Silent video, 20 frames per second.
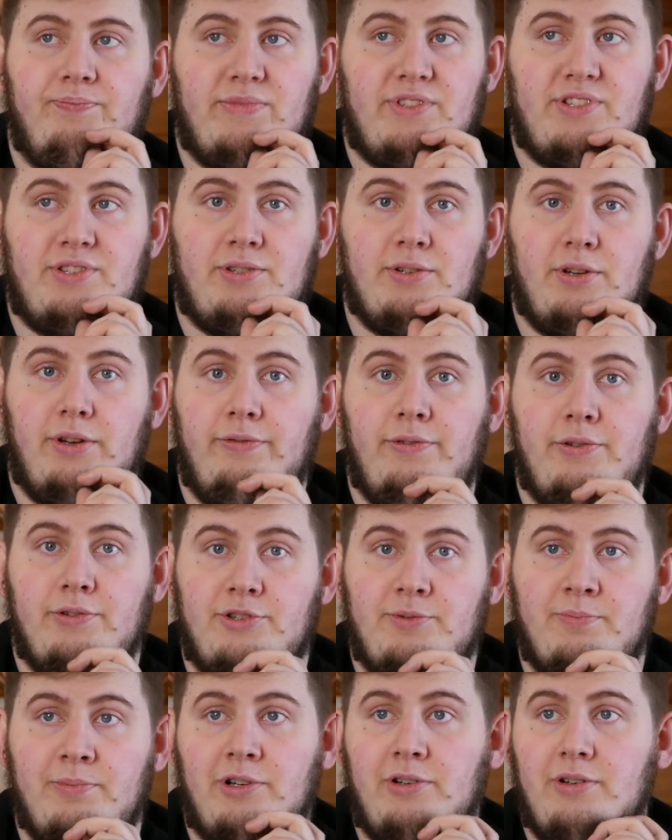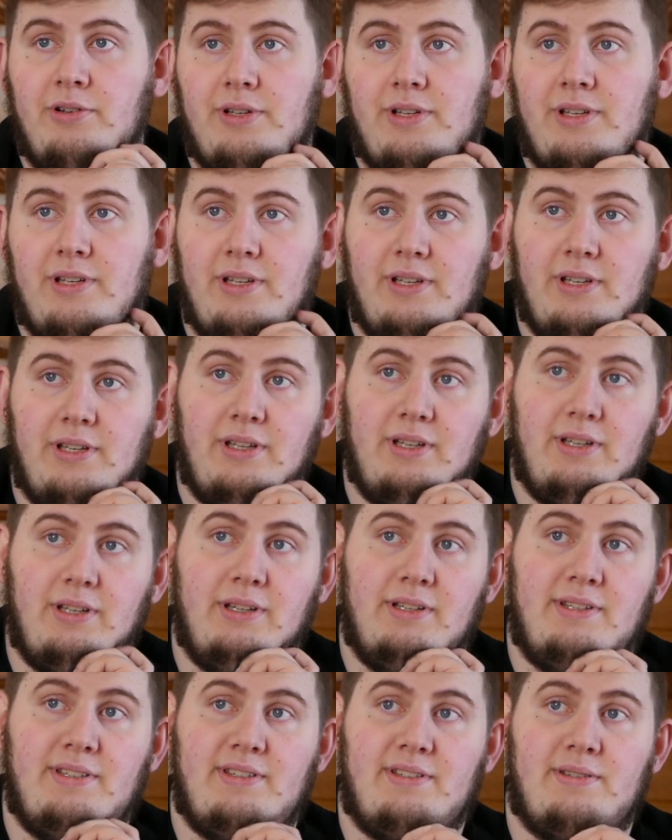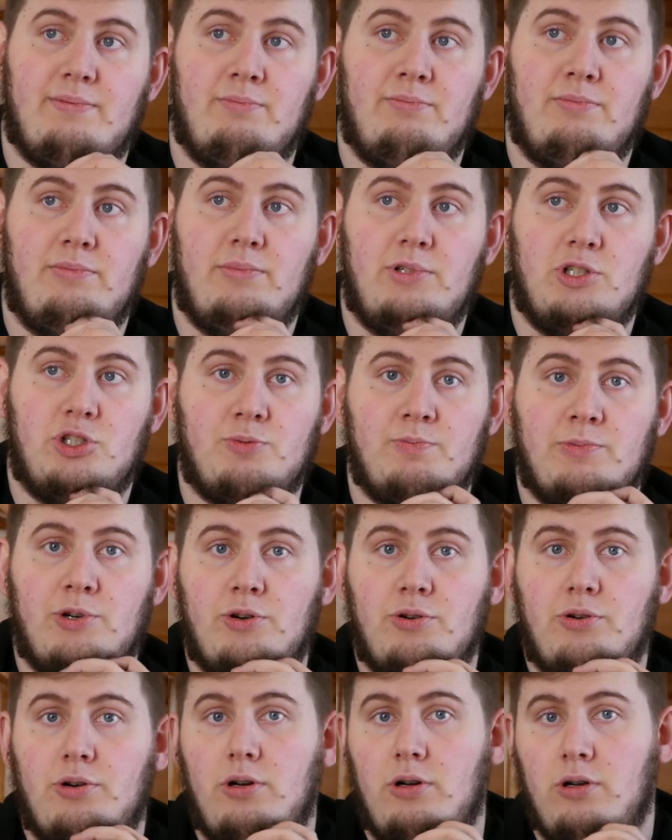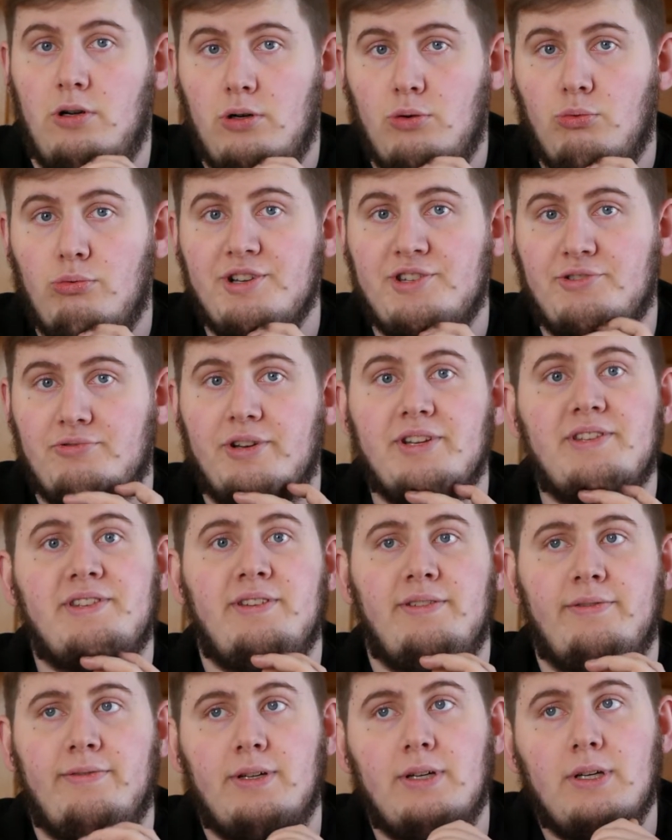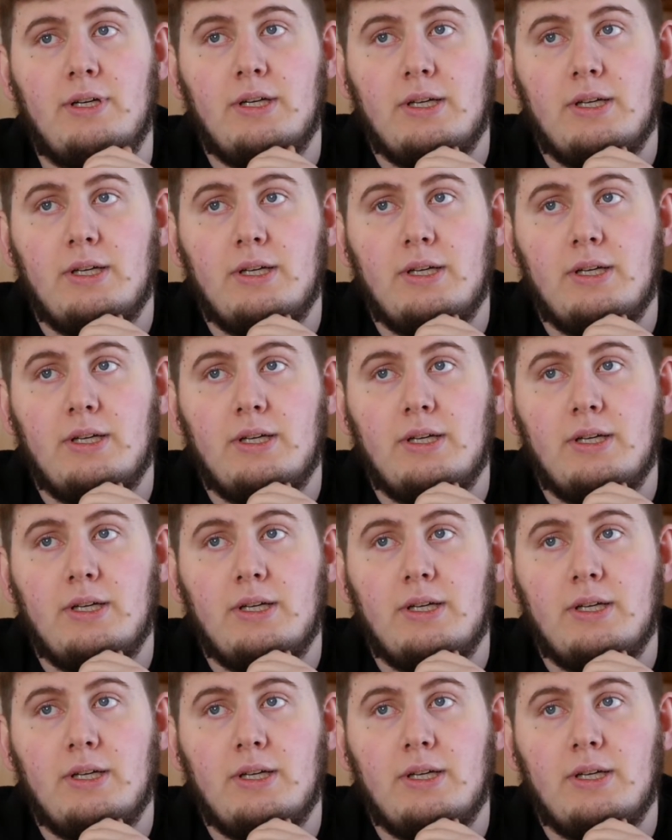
so if you're small, it's much more restrictive.